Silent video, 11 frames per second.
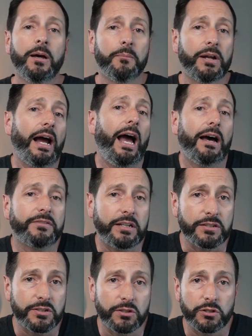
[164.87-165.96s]
but I have
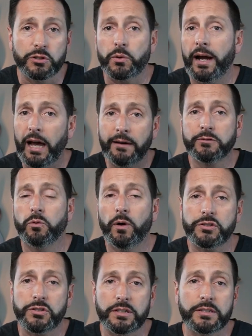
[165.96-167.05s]
concerns or I have
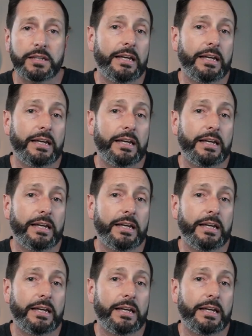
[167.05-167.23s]
questions,